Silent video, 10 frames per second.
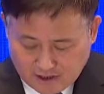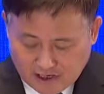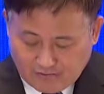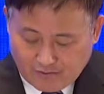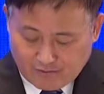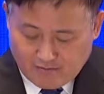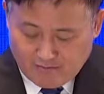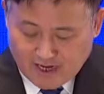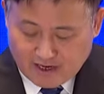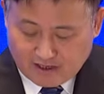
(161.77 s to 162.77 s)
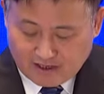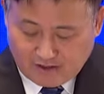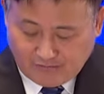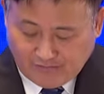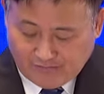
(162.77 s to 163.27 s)
have
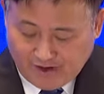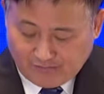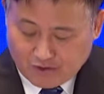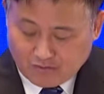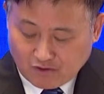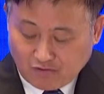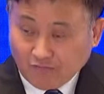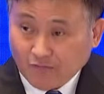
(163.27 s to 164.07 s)
remained favorable